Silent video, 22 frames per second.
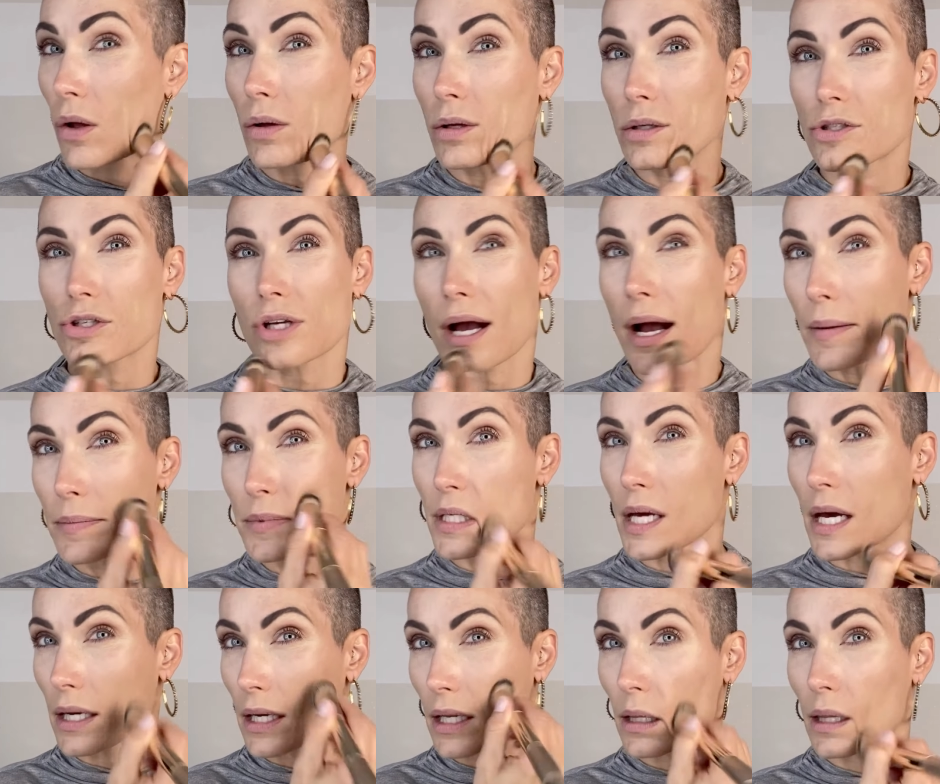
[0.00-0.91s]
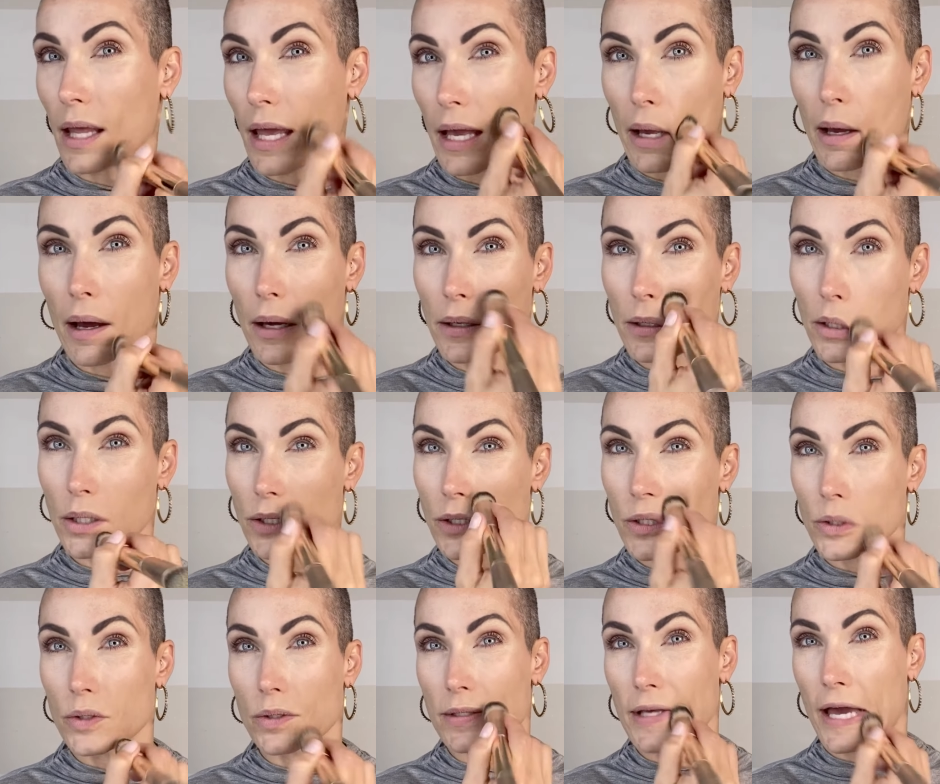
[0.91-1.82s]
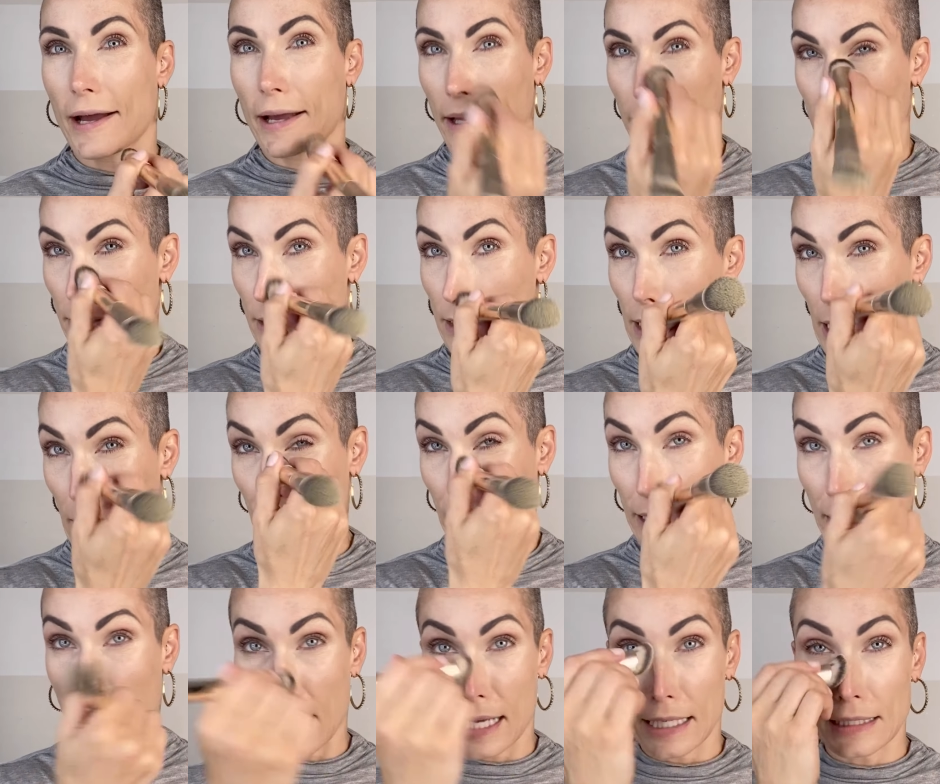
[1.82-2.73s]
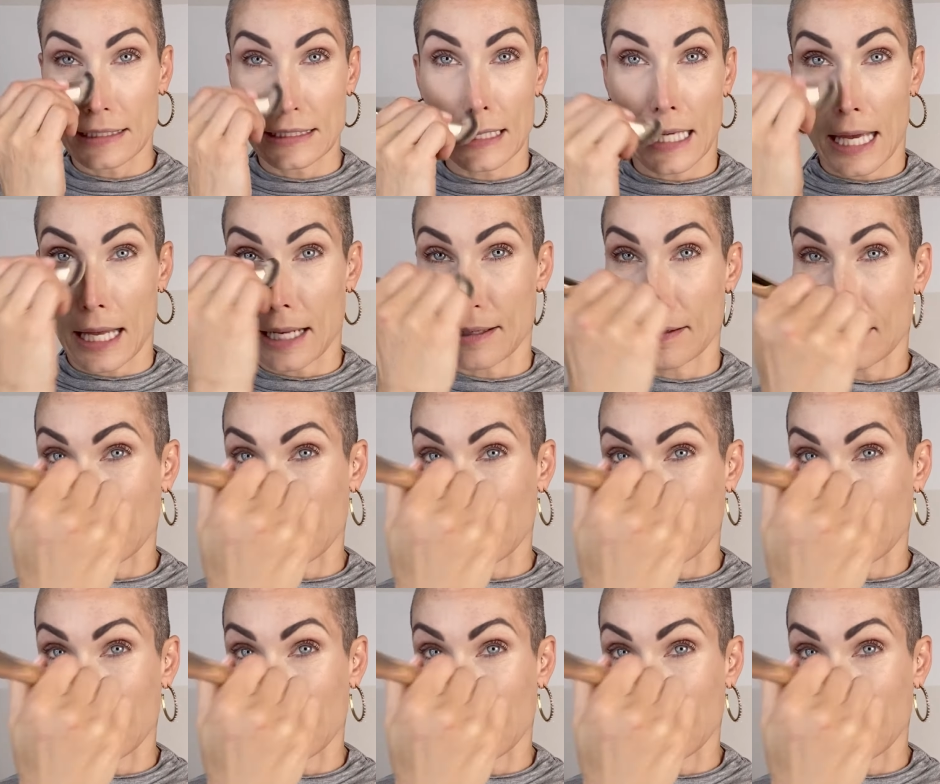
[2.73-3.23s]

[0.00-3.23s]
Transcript: whole job done in like under 2 seconds. Like that is it.